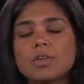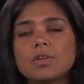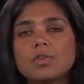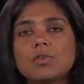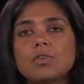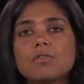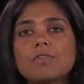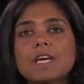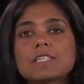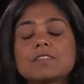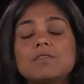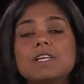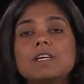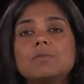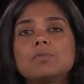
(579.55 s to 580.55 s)
You're
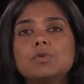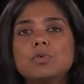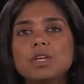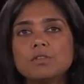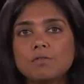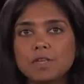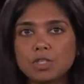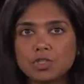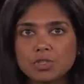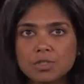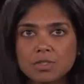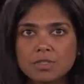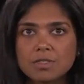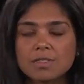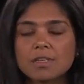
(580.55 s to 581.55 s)
effectively computing
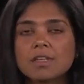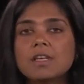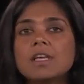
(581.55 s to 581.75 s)
features.